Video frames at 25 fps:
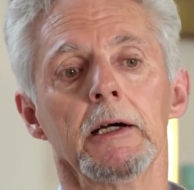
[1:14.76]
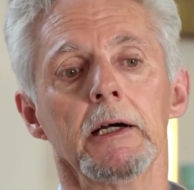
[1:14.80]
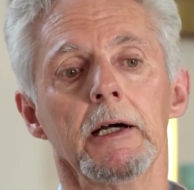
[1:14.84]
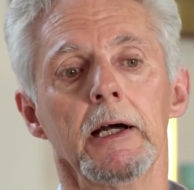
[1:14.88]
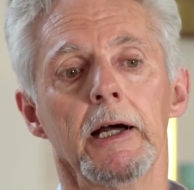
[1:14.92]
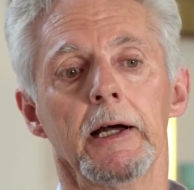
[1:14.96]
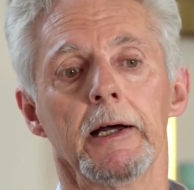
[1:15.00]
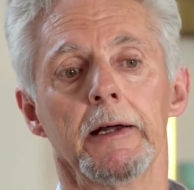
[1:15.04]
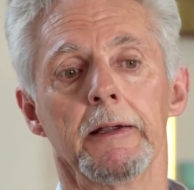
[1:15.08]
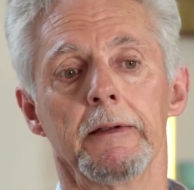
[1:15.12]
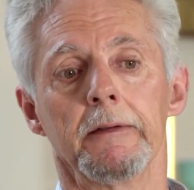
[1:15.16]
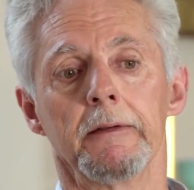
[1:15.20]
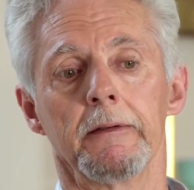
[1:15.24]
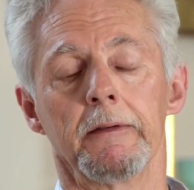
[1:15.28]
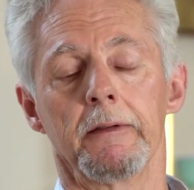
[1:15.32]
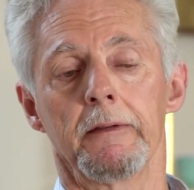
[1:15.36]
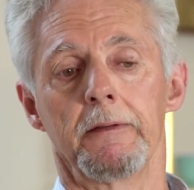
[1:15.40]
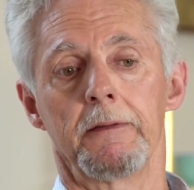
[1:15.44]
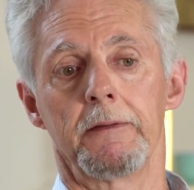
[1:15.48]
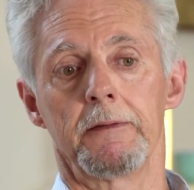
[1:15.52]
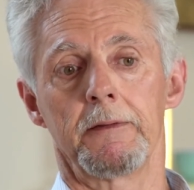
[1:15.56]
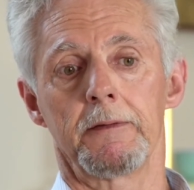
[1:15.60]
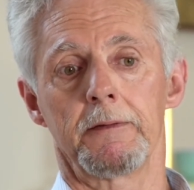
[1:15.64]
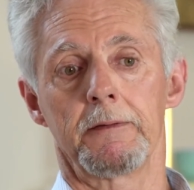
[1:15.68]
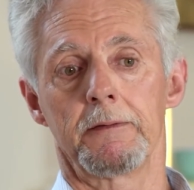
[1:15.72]

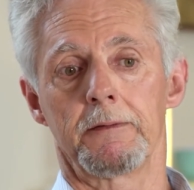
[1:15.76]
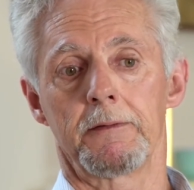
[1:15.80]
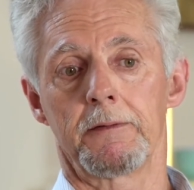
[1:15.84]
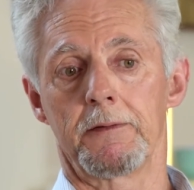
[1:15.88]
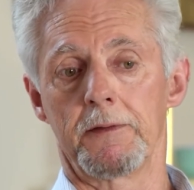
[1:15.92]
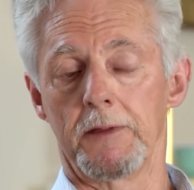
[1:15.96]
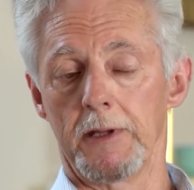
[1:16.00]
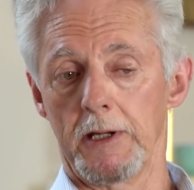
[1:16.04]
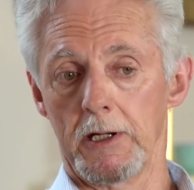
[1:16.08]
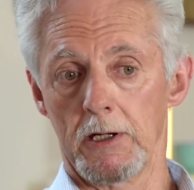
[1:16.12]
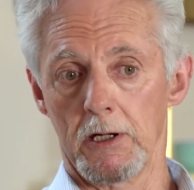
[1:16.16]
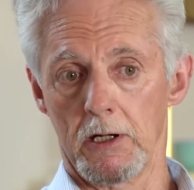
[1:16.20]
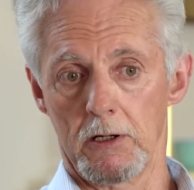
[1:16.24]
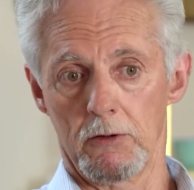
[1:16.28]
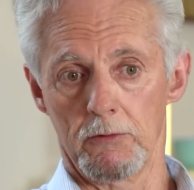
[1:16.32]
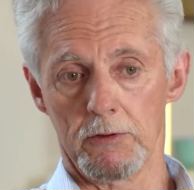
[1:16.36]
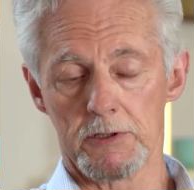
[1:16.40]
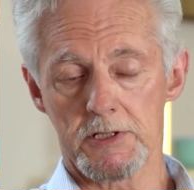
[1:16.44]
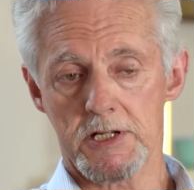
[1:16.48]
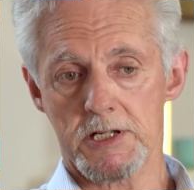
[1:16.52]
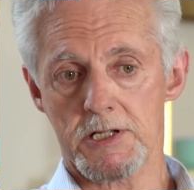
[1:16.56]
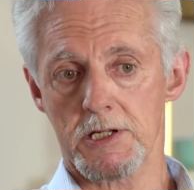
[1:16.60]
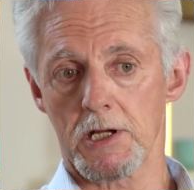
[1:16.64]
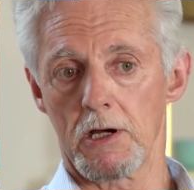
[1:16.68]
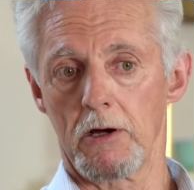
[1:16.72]
and then I
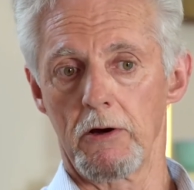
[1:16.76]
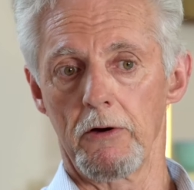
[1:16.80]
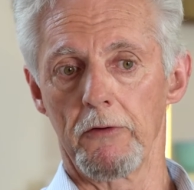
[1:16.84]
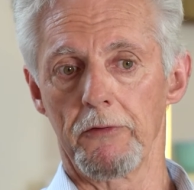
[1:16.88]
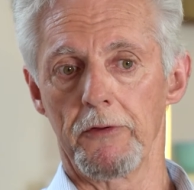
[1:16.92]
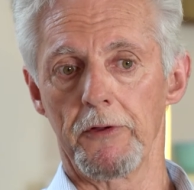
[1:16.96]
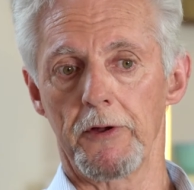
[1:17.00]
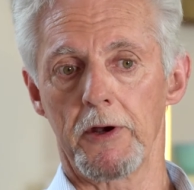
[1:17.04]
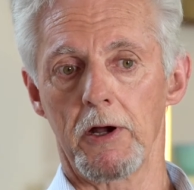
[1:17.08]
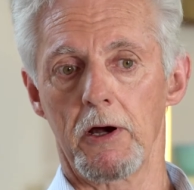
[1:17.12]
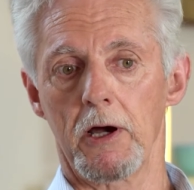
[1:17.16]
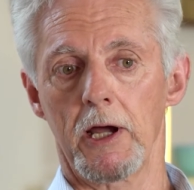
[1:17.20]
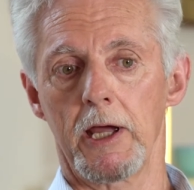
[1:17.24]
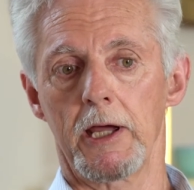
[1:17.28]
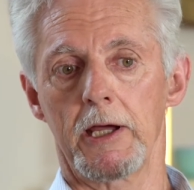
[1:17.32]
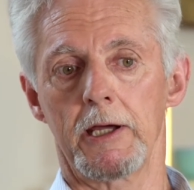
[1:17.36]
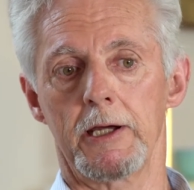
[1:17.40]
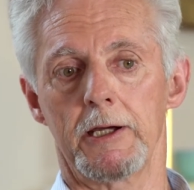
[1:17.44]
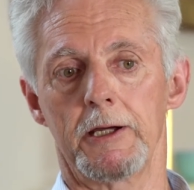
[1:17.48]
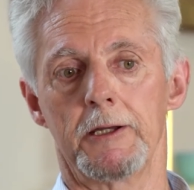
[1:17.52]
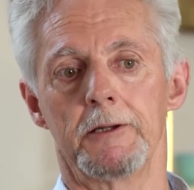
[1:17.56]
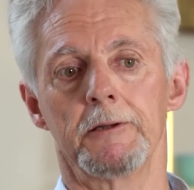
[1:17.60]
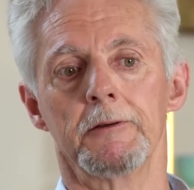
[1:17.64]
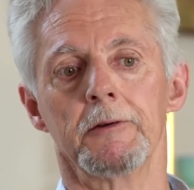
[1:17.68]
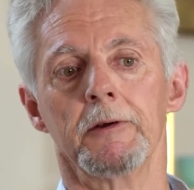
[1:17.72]
was told that I
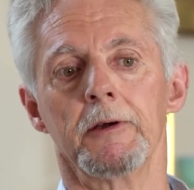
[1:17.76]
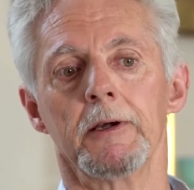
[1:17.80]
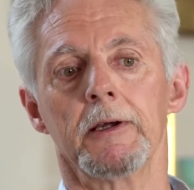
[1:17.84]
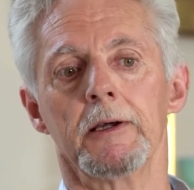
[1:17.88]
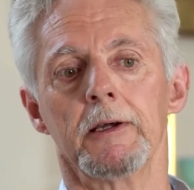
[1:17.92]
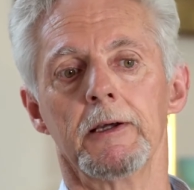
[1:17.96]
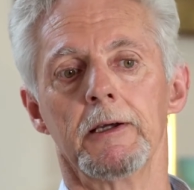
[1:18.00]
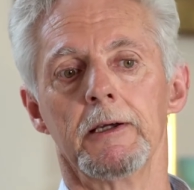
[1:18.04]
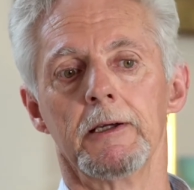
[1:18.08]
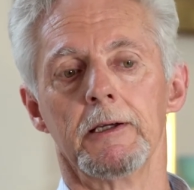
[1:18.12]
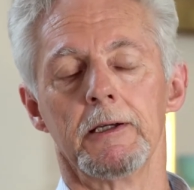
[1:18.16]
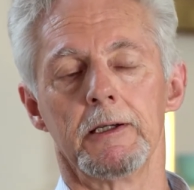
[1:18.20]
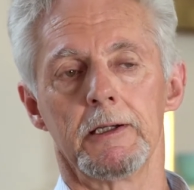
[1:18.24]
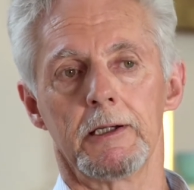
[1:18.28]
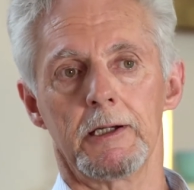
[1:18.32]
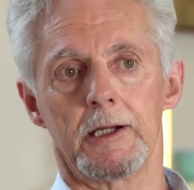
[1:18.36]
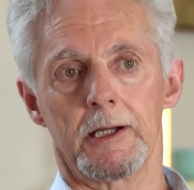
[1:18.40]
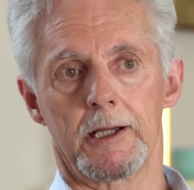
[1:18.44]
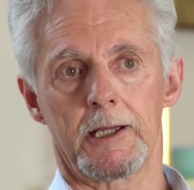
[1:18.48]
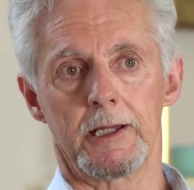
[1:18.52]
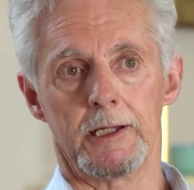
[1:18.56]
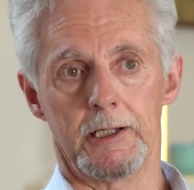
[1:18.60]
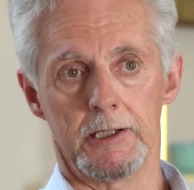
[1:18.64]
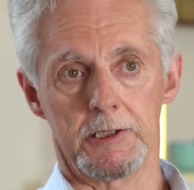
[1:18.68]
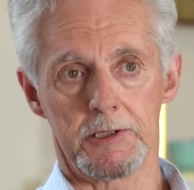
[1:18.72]
had a
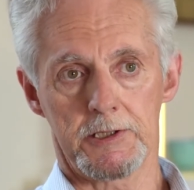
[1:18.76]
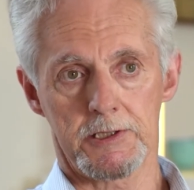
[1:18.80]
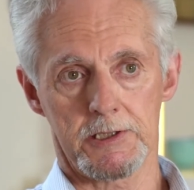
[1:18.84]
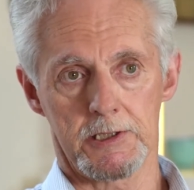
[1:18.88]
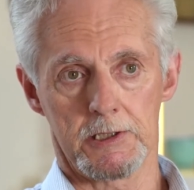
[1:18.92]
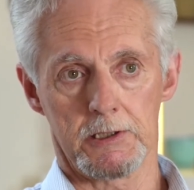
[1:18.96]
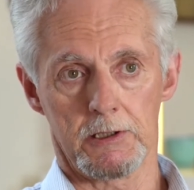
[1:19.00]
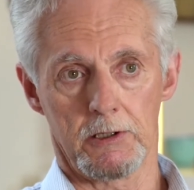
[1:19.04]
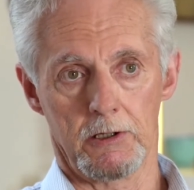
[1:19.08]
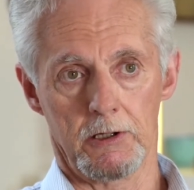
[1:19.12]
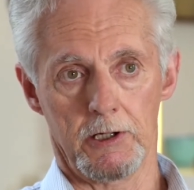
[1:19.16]
cancer.